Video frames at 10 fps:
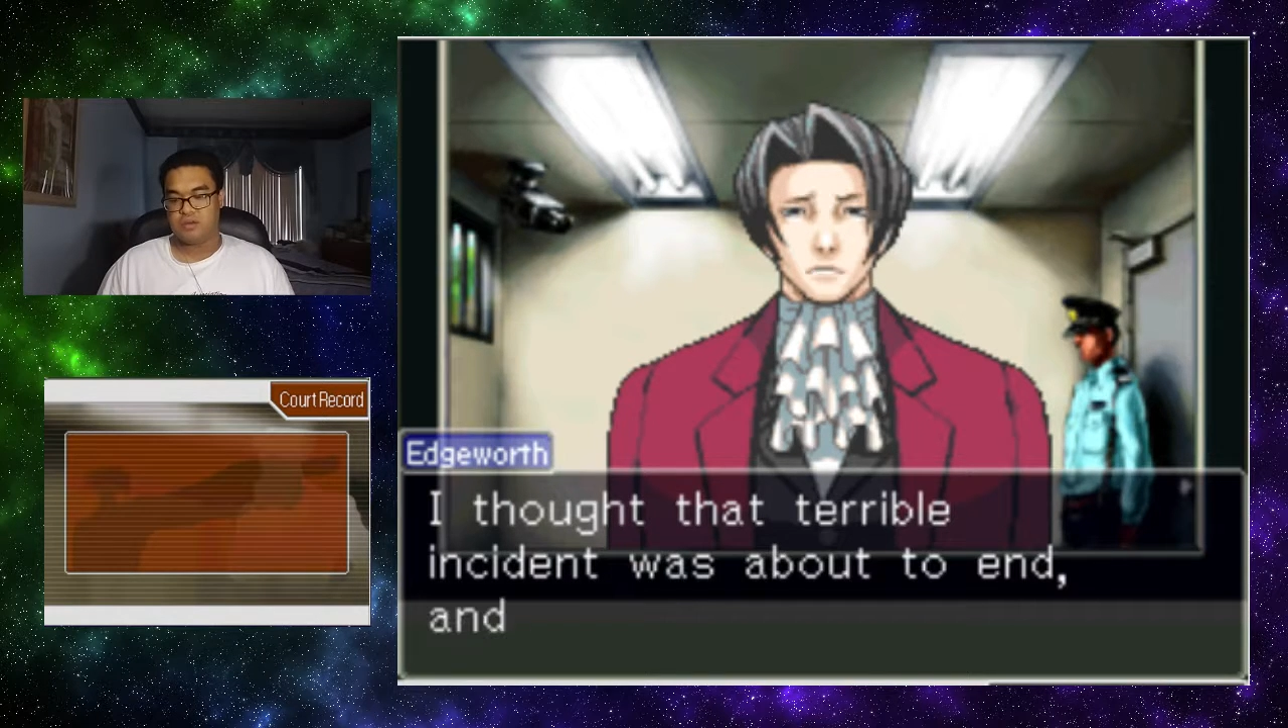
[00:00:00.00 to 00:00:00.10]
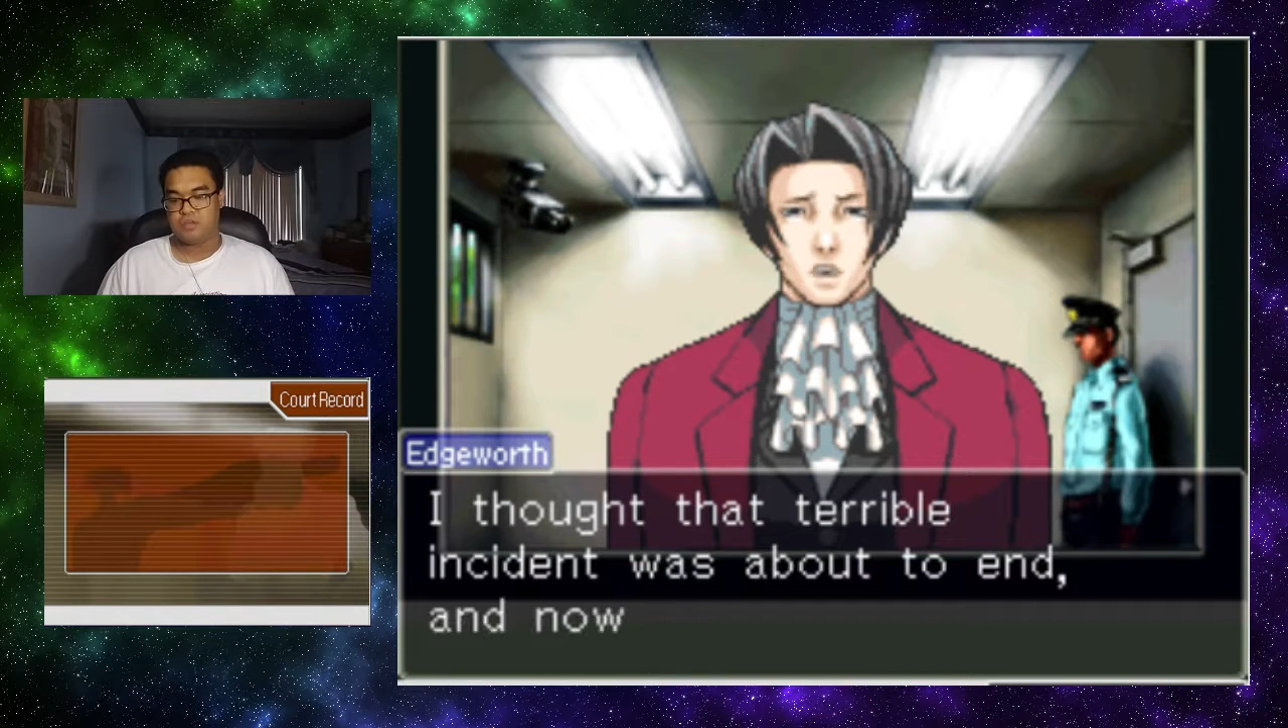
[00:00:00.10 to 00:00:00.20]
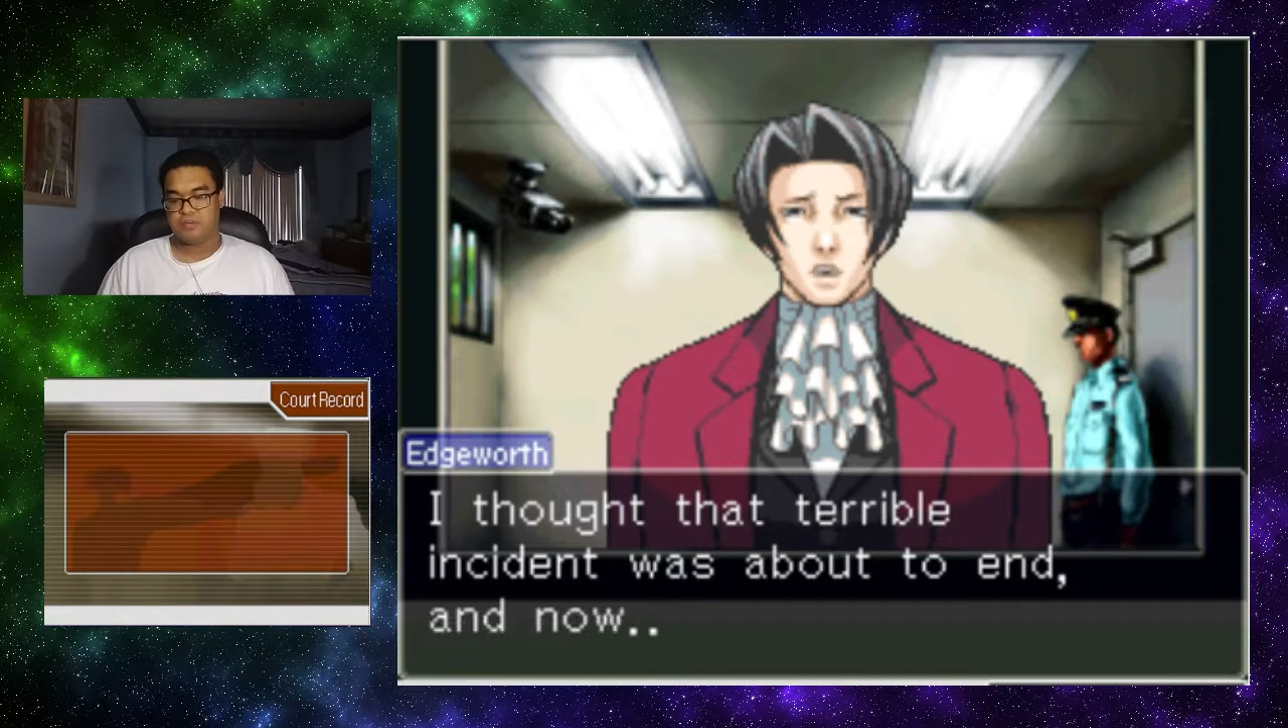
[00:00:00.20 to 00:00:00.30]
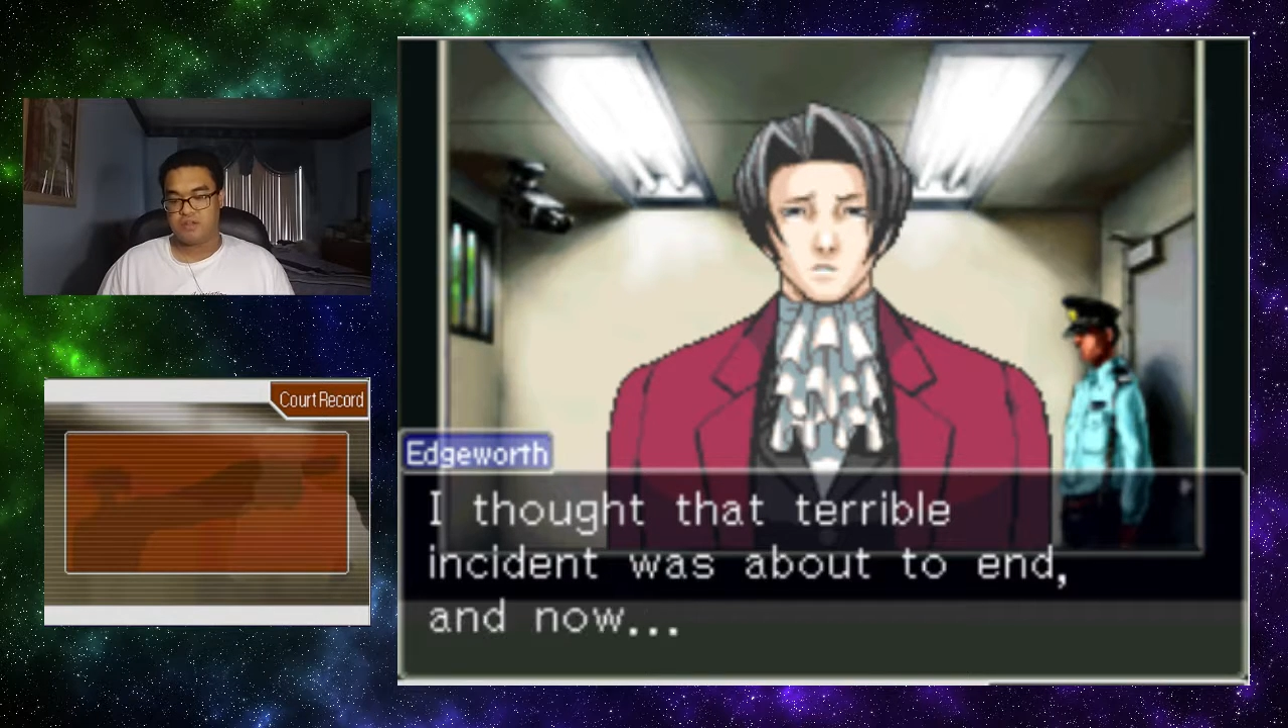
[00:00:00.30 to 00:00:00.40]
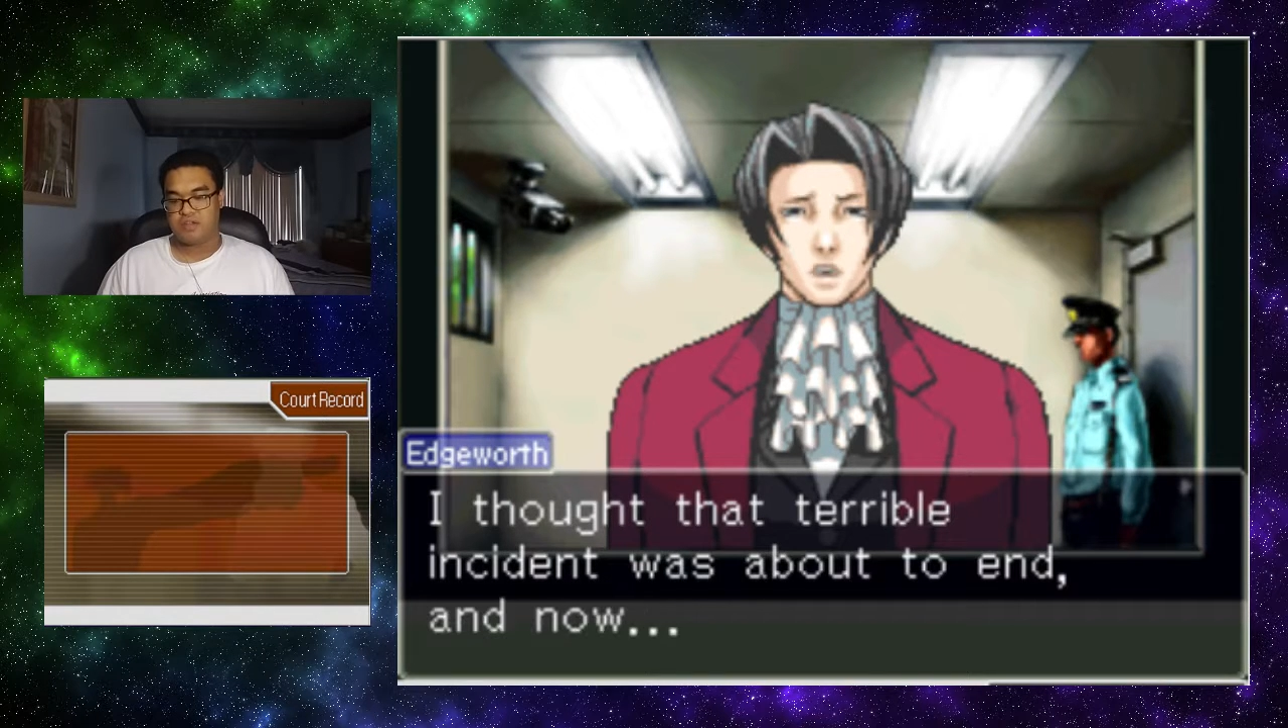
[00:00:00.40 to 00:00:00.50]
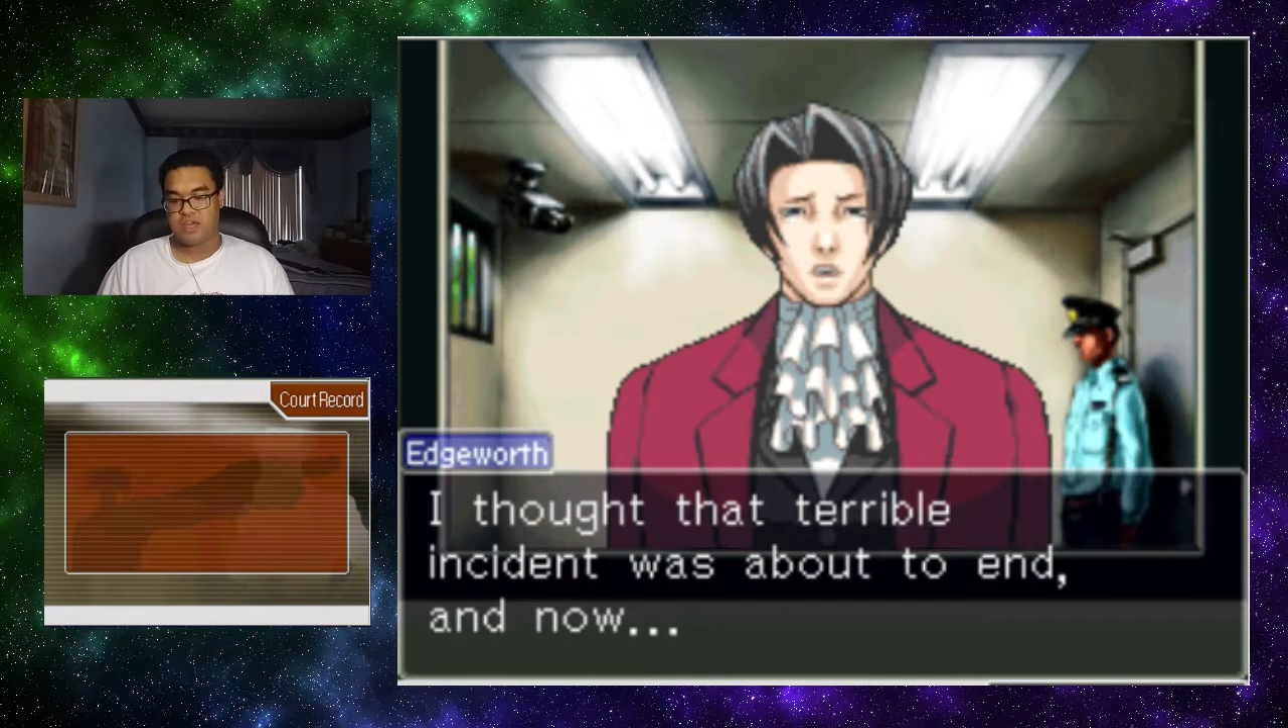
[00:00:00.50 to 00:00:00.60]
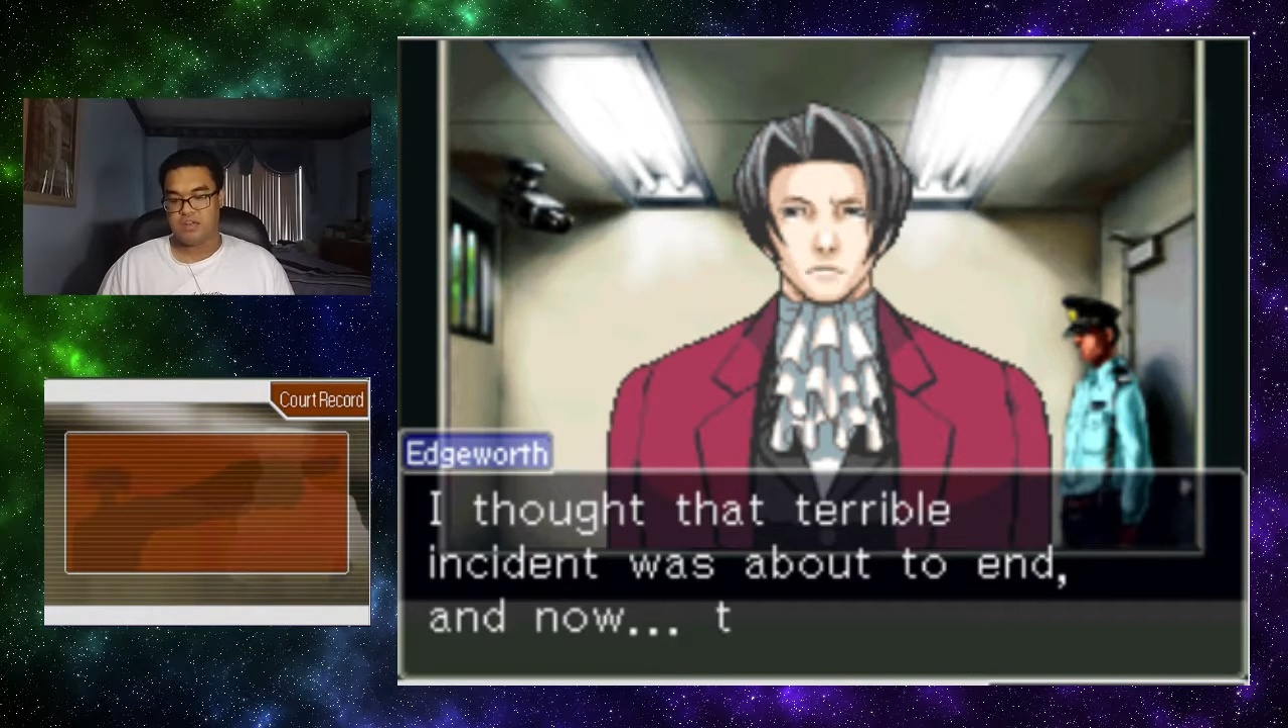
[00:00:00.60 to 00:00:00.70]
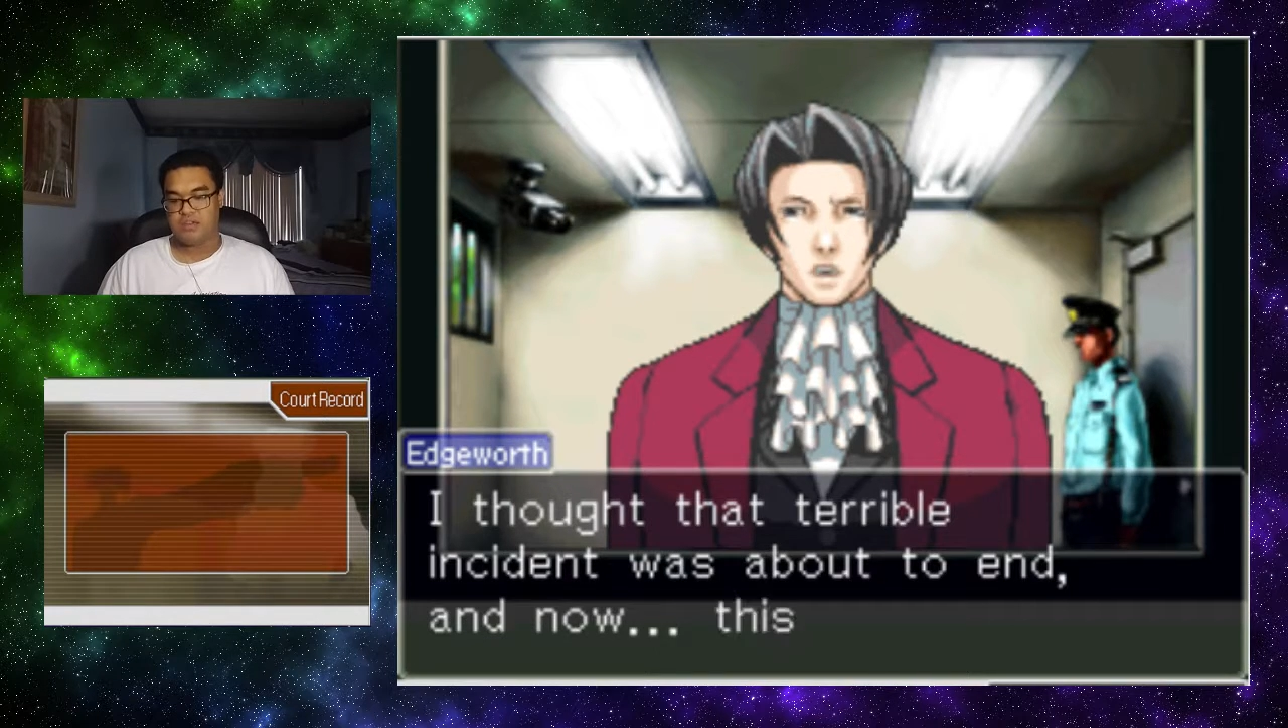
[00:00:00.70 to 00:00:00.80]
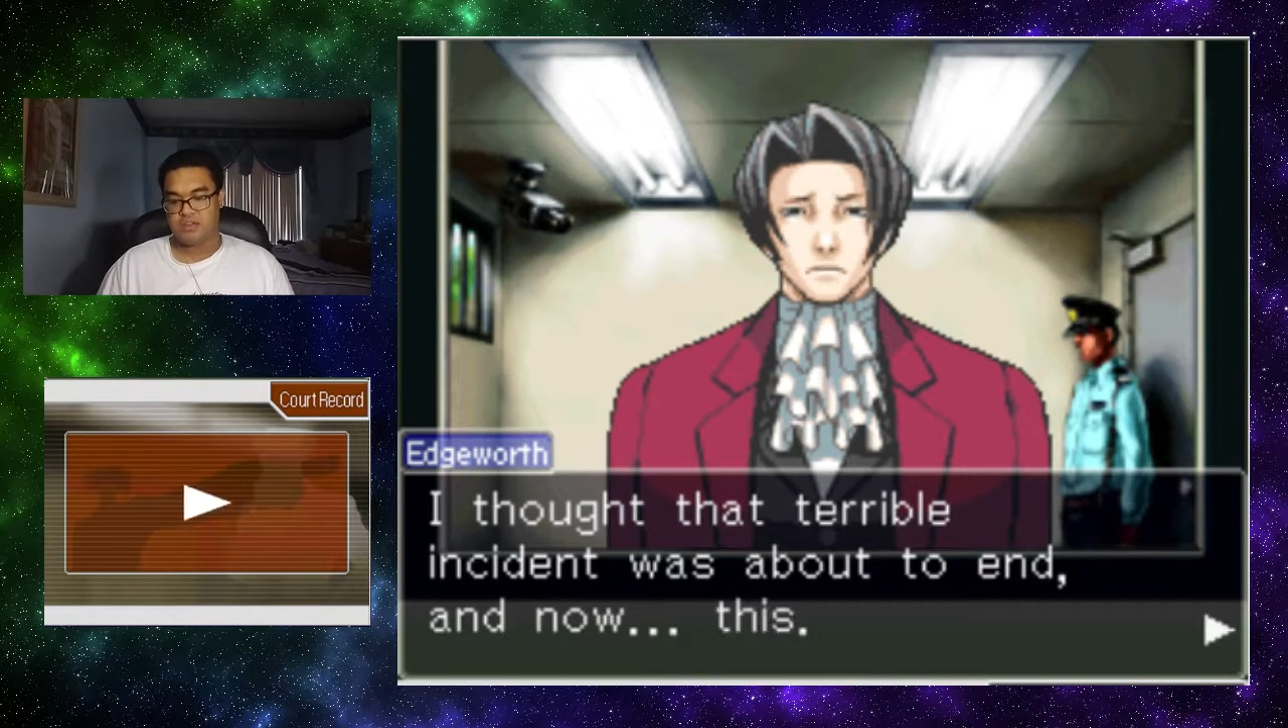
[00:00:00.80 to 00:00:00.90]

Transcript: was about to end,